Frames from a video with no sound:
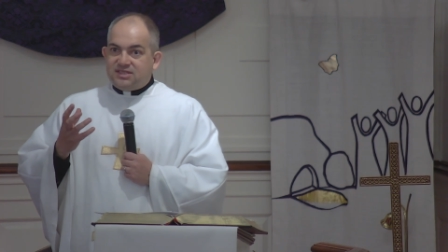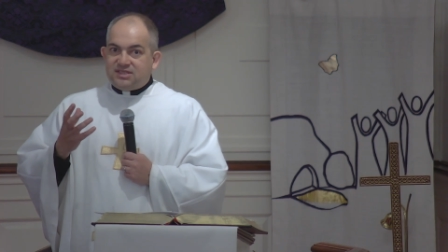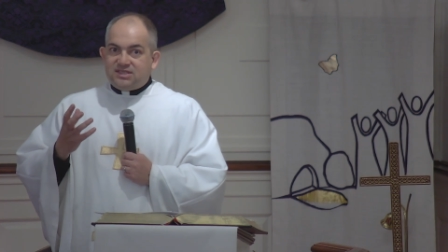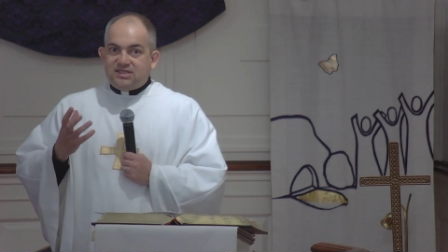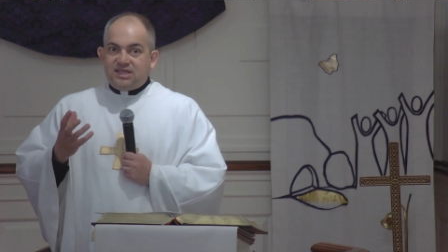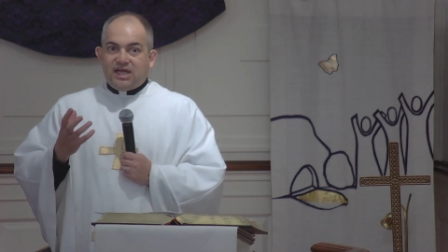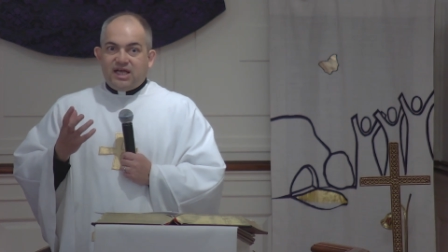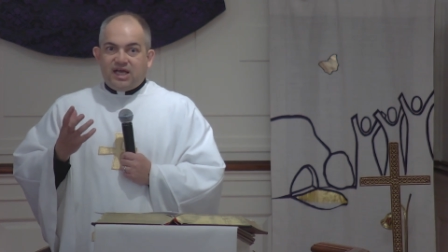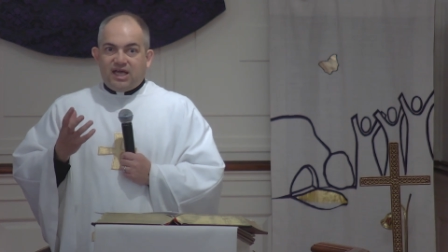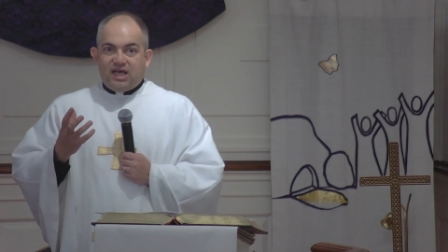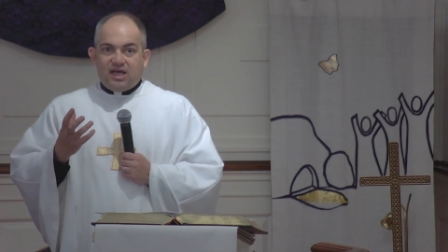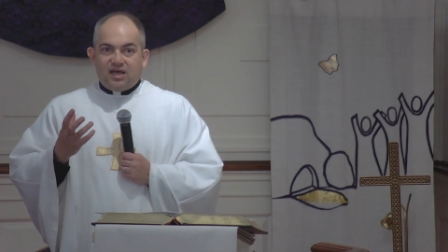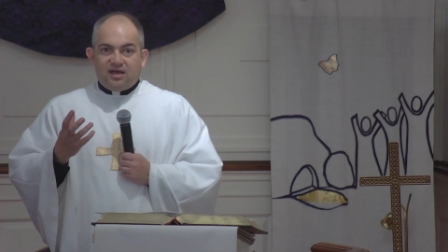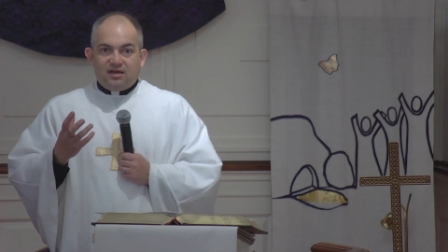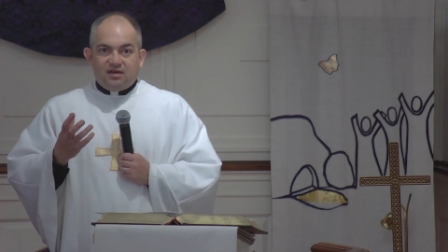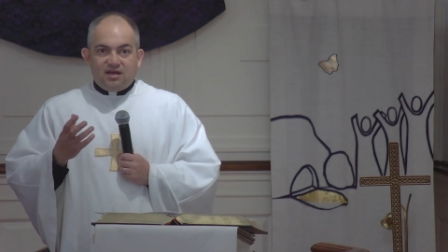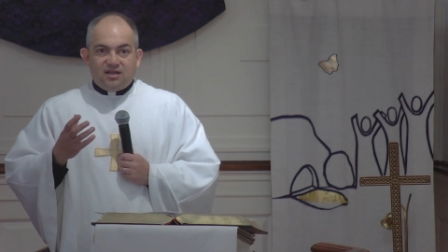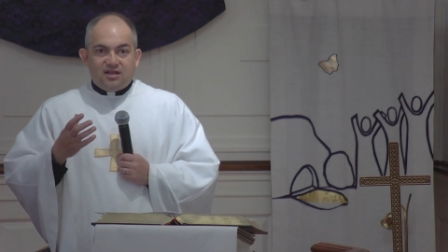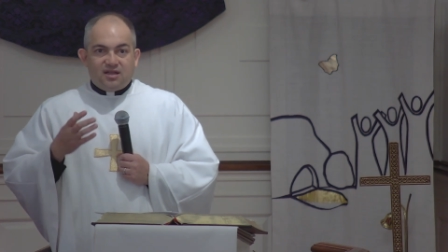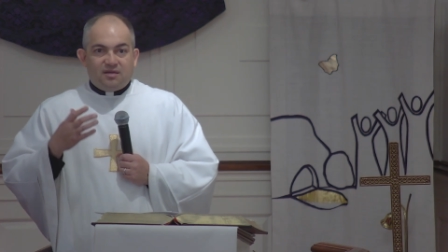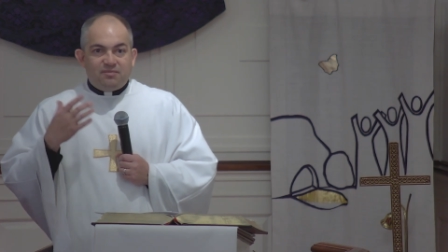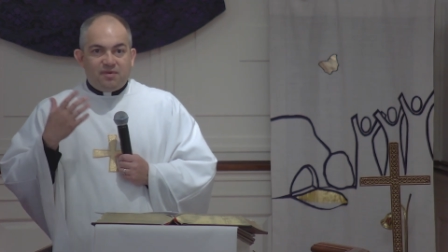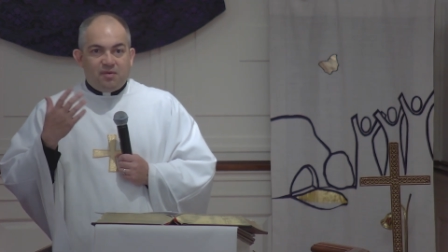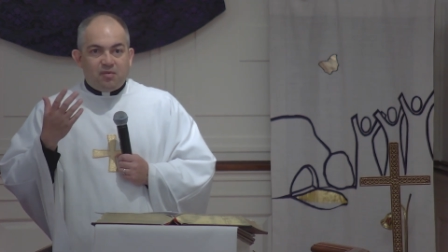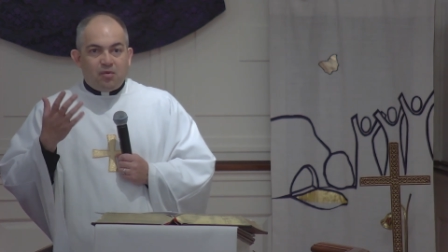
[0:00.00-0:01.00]
sticky
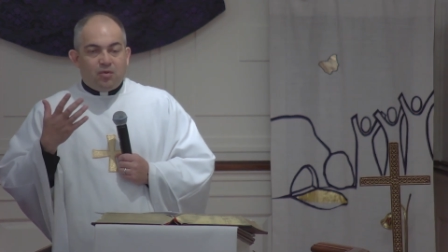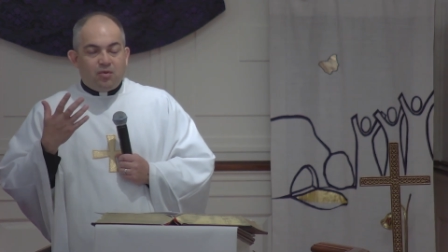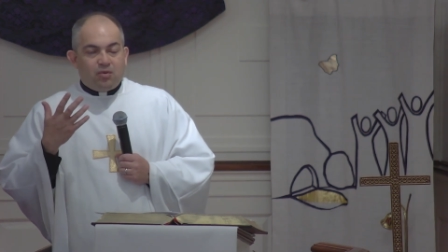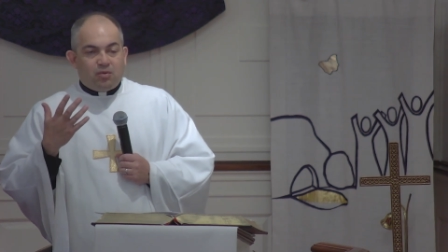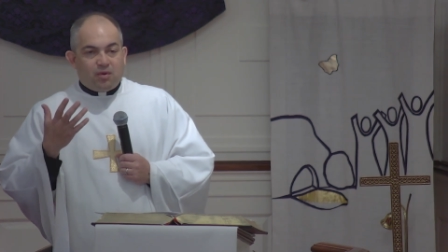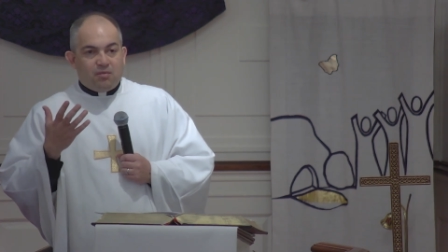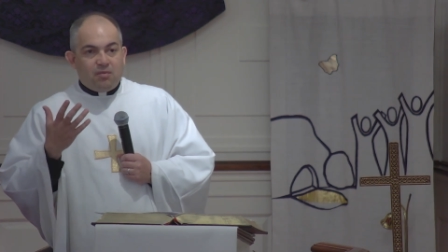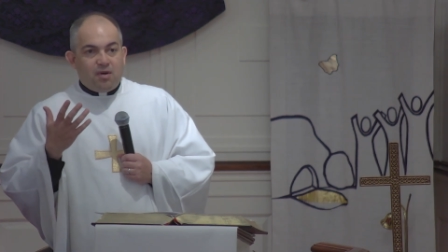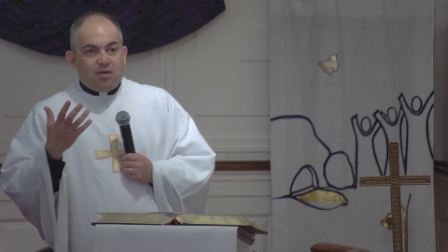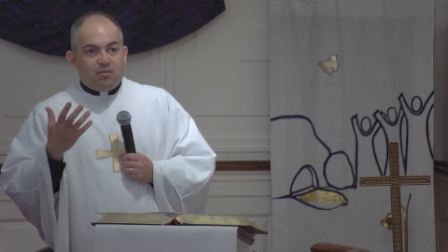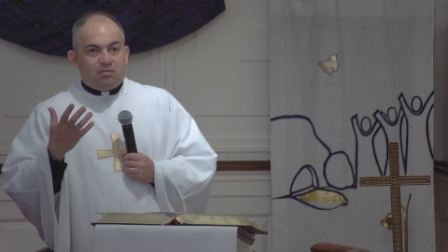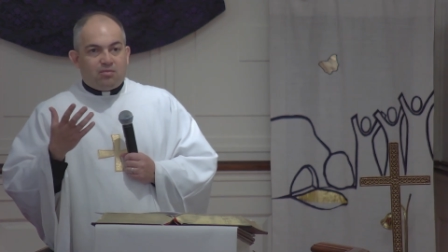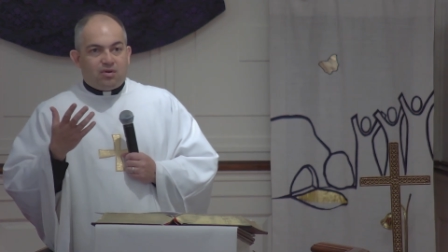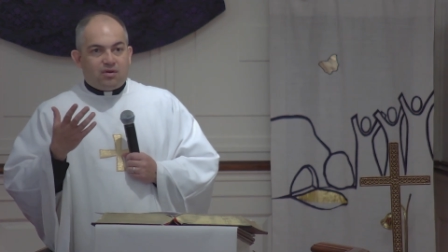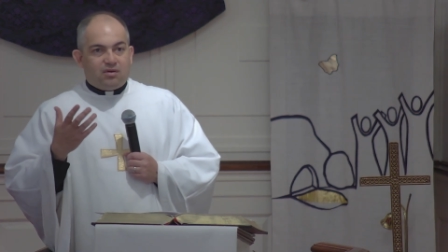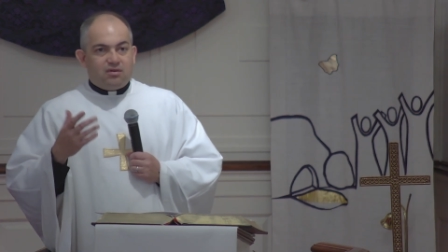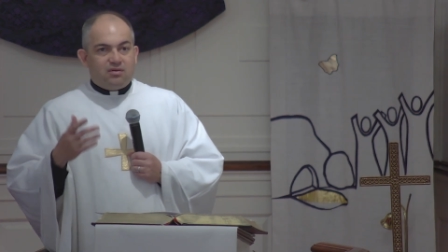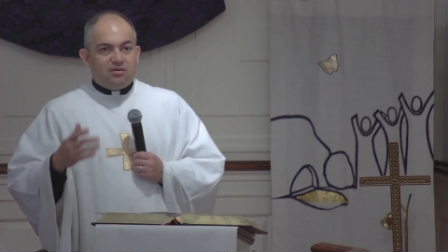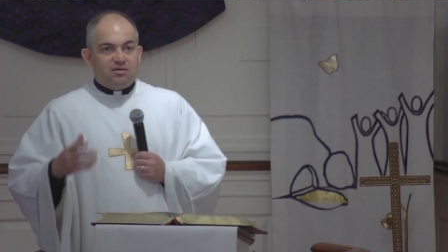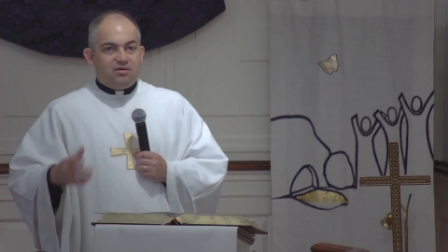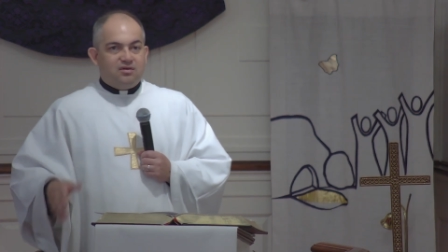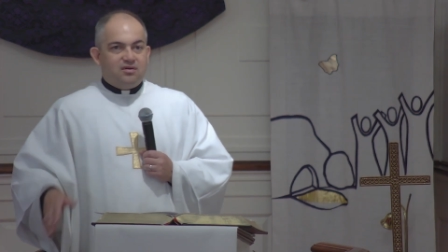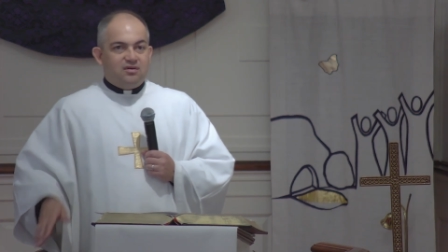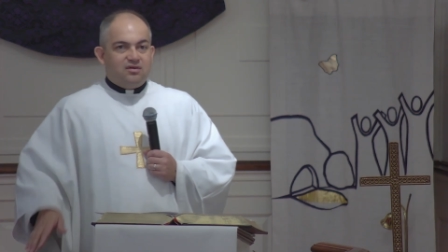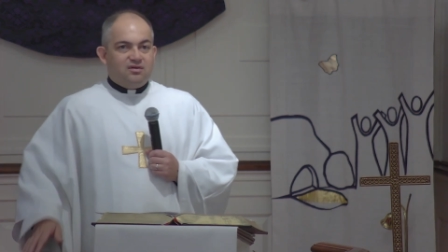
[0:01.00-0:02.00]
and that people will remember.